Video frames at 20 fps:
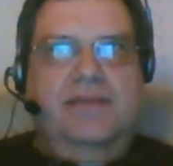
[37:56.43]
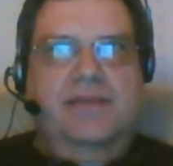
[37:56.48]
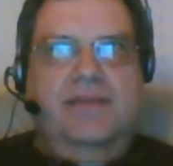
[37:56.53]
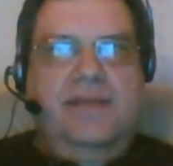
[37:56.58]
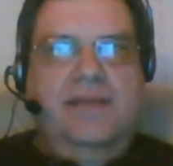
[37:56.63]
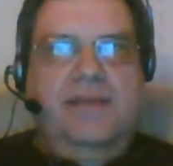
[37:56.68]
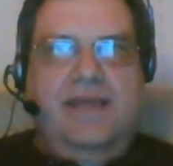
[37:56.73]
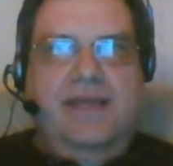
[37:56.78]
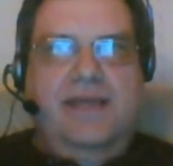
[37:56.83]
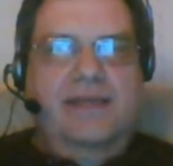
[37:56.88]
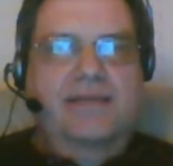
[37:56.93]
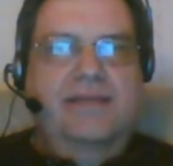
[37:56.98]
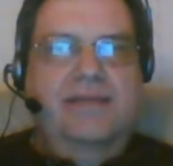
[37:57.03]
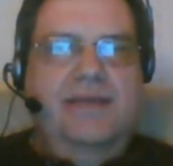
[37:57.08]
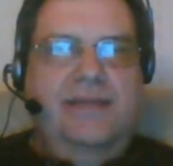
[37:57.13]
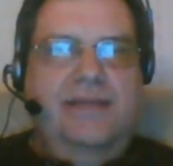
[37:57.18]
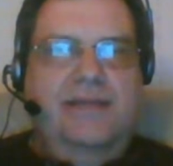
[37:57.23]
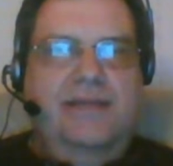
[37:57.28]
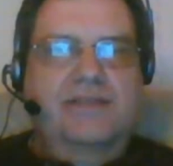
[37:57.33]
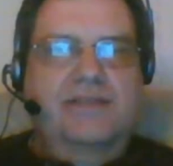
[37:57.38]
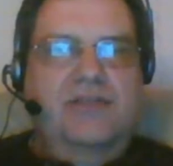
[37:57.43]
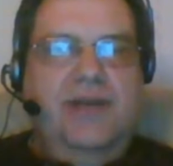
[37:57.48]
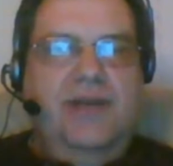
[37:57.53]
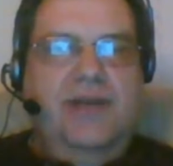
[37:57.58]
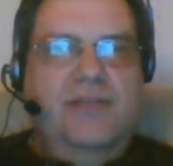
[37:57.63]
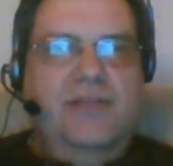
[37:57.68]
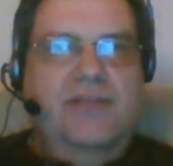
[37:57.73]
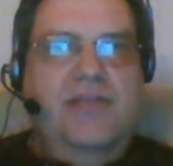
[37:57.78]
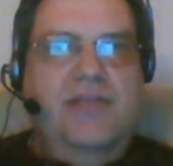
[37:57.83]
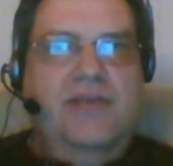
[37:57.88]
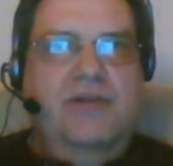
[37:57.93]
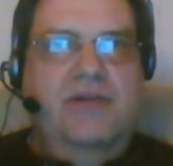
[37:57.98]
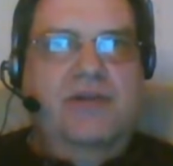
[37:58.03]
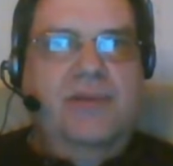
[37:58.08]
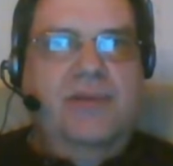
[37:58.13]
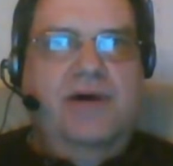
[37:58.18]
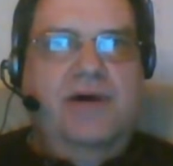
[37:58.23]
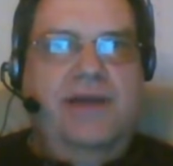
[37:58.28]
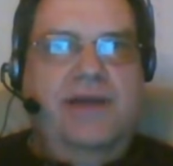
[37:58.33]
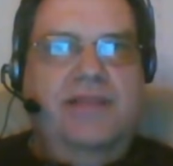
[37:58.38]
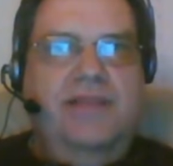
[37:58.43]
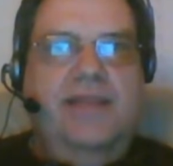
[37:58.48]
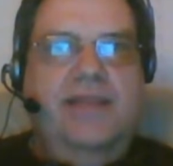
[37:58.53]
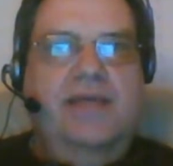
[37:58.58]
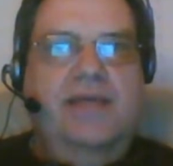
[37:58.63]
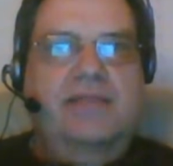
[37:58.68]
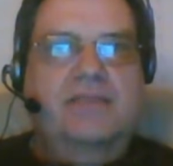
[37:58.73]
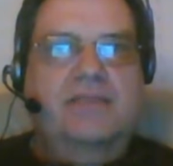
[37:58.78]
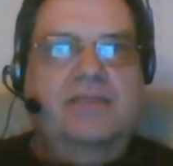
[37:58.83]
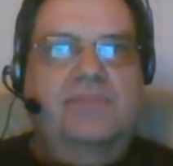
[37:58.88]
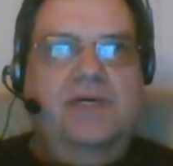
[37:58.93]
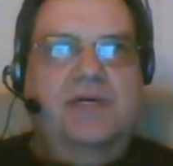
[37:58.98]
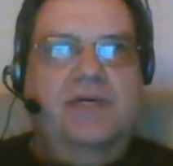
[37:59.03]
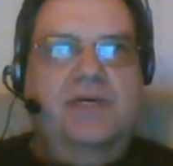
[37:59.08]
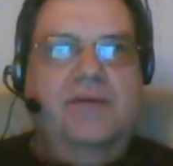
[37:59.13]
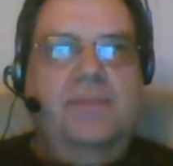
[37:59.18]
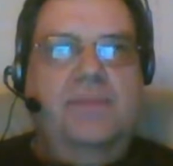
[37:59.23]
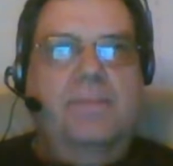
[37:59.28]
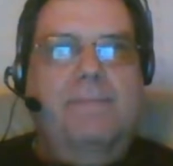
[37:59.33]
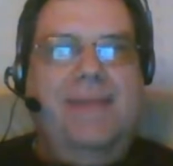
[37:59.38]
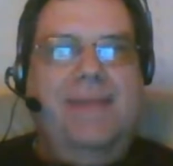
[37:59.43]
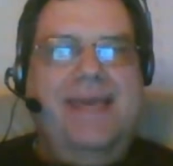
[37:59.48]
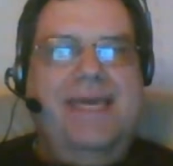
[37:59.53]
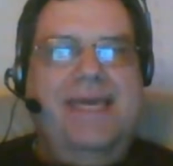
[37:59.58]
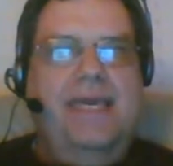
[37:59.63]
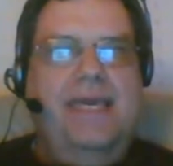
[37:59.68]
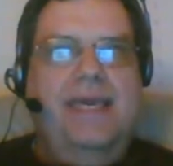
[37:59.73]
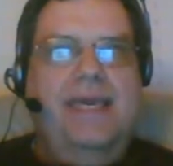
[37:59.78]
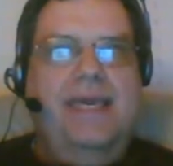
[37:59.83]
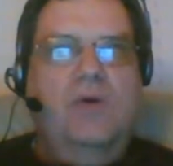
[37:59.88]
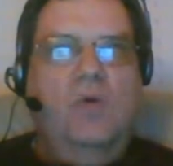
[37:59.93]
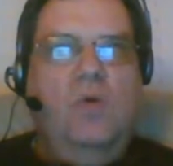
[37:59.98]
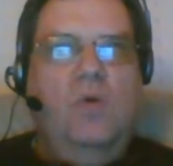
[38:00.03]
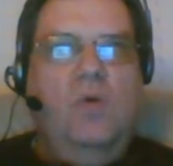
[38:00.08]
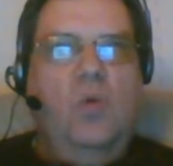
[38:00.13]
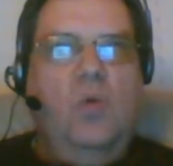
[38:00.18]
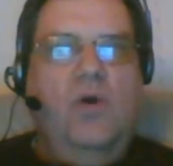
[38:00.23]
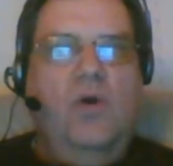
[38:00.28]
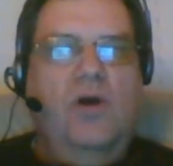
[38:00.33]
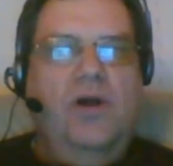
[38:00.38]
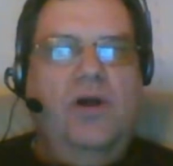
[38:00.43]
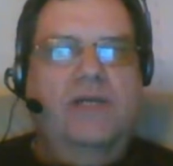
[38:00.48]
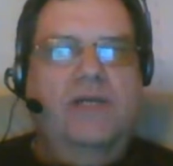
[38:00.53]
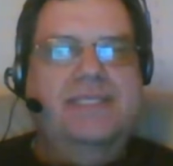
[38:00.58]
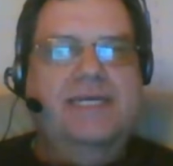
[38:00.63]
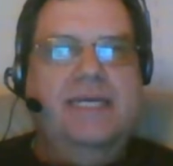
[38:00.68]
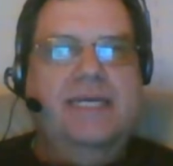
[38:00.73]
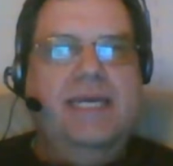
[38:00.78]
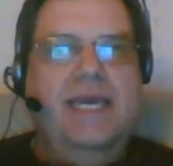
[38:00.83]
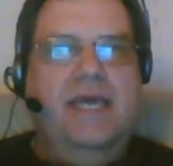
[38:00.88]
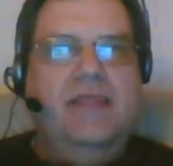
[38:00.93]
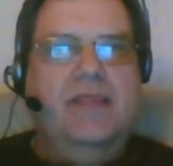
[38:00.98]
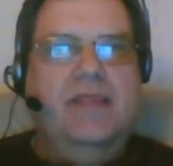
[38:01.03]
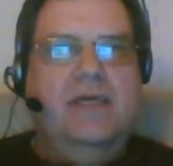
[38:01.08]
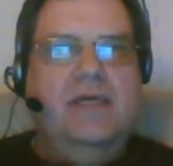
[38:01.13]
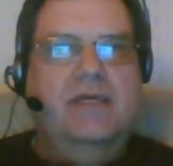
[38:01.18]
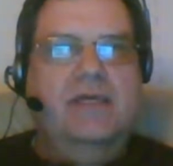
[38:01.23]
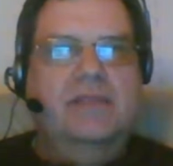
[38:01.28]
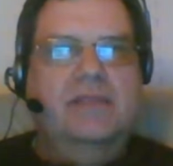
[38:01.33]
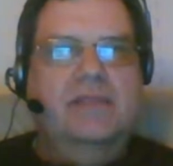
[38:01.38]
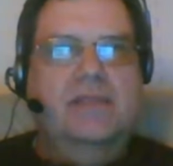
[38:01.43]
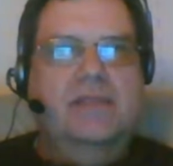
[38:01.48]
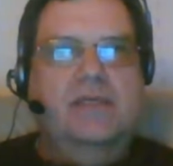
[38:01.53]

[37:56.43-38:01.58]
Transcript: yeah, that, yeah, there's a great theory behind that, but making it all work together,